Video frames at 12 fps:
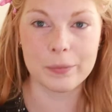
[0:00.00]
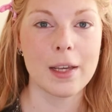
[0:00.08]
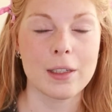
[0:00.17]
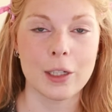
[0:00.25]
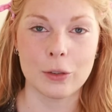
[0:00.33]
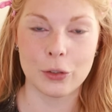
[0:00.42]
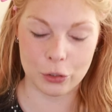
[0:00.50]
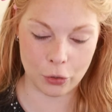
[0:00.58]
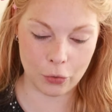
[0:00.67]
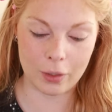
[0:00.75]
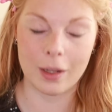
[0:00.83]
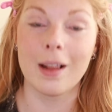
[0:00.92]
And I
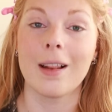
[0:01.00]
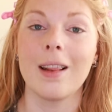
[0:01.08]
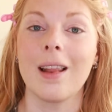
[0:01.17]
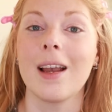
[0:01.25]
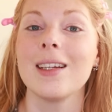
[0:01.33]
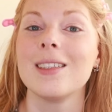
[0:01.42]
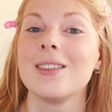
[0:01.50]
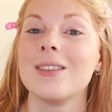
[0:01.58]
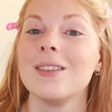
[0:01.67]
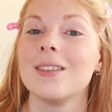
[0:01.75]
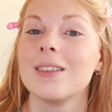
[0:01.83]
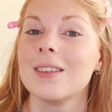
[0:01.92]
also like
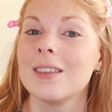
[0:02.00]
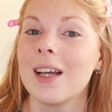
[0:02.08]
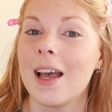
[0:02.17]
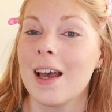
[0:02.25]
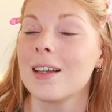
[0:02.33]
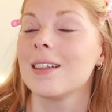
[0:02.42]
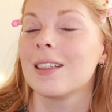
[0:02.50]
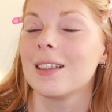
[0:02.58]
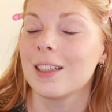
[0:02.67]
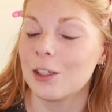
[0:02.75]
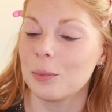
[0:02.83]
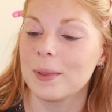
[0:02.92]
to add a
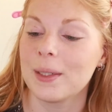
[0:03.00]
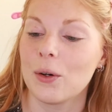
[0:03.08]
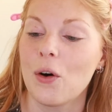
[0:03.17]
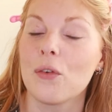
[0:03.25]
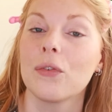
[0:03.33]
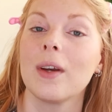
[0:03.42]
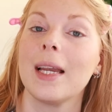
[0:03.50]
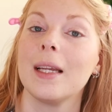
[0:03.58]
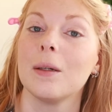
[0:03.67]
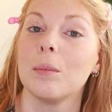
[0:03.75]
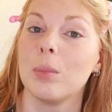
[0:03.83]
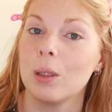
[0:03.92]
little bit of
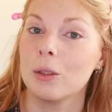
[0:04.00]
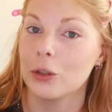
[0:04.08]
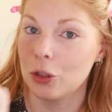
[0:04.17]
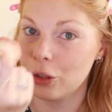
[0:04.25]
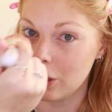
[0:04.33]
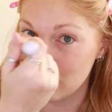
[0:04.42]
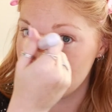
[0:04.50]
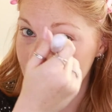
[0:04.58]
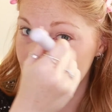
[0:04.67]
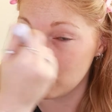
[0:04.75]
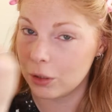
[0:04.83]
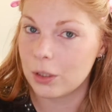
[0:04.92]
a blush
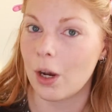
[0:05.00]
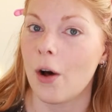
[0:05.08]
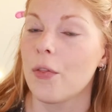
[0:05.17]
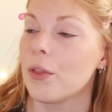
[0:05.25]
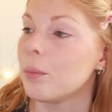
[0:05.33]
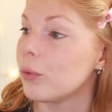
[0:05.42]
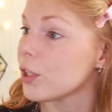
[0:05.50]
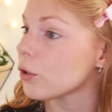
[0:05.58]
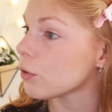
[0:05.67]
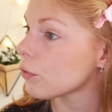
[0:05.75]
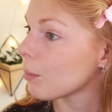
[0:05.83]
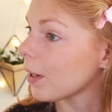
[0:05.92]
touch on the
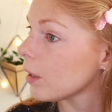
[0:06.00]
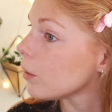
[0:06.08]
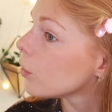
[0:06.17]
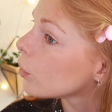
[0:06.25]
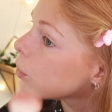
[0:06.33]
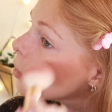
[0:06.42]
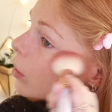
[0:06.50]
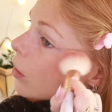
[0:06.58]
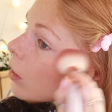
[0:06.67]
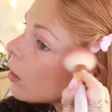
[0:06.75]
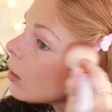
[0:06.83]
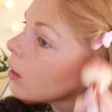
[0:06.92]
bridge of my
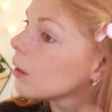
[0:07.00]
nose.